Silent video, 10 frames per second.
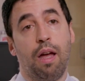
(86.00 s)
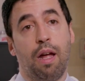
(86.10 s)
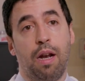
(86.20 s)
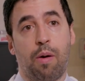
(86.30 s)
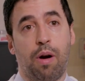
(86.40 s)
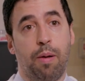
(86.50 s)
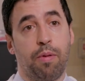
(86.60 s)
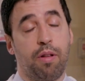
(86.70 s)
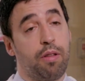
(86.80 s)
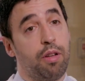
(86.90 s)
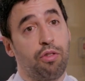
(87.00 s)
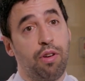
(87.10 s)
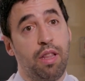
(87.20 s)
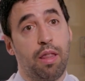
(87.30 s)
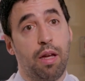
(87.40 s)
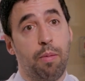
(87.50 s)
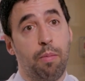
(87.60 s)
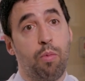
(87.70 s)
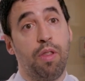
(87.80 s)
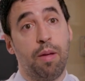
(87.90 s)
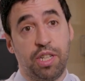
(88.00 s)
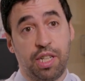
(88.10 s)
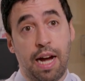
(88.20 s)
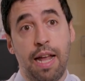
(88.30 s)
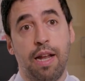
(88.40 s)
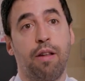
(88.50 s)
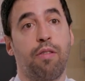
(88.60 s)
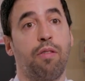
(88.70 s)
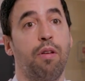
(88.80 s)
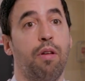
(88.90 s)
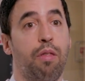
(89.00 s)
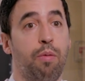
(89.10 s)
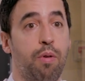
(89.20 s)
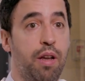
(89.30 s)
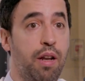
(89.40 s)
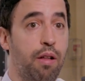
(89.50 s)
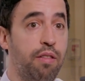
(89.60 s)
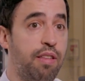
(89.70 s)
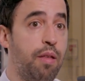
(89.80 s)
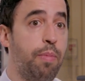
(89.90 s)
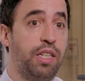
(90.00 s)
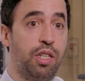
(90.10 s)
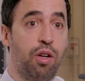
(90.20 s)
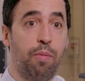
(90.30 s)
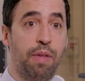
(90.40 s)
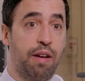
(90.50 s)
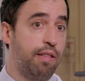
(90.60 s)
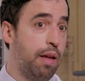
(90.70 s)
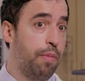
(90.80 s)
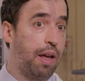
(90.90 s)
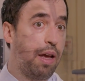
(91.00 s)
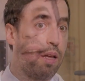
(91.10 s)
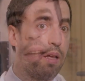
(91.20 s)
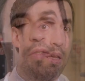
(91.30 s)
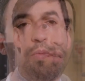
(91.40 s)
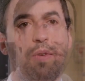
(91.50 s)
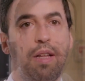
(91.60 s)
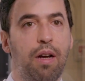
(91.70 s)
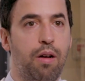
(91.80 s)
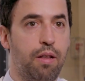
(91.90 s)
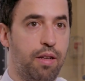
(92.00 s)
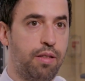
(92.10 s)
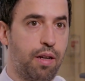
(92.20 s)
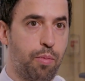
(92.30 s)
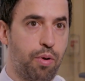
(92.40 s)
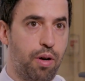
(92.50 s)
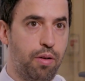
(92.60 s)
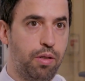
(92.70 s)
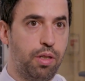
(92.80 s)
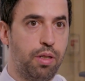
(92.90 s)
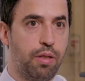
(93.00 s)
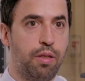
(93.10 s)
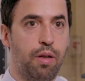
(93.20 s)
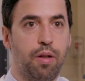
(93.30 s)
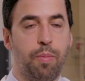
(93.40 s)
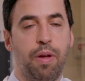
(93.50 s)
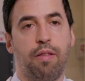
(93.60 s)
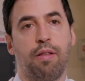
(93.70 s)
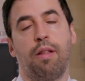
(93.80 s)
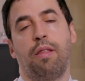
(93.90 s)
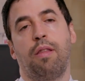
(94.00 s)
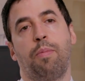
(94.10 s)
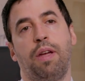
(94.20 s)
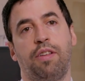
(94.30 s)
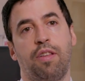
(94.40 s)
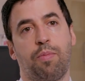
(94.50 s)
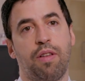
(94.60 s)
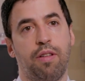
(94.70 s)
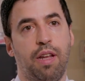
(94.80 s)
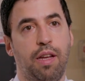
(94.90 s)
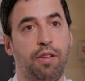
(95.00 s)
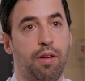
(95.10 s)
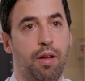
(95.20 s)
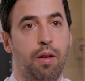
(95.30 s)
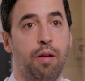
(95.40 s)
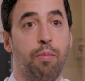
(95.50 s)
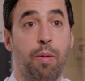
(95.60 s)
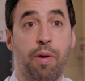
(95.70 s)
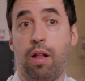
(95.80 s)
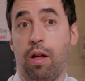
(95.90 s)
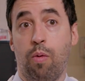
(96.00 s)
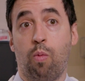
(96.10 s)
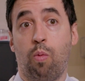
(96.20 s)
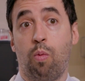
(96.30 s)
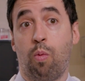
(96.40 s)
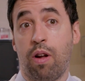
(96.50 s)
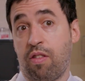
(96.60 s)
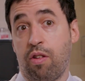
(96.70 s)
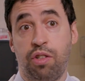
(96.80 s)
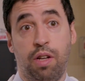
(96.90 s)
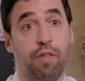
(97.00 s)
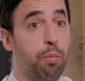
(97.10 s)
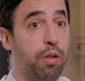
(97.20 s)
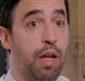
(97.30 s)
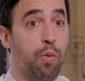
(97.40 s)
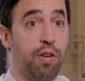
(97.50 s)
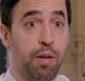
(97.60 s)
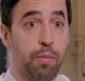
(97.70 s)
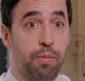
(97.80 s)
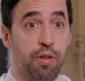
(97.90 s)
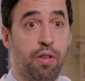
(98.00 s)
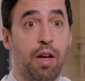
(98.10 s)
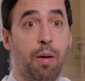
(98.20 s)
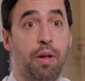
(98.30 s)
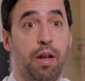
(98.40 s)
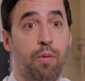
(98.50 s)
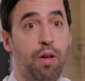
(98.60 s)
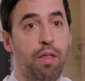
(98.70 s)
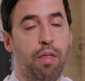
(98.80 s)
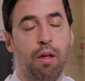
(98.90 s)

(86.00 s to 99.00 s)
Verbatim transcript: and now we're able to treat them with image guidance through a needle and send the patient home that same day. It's really a holistic approach, so it depends on the patient's presentation, primarily what's their chief complaint, what symptoms are they coming in with,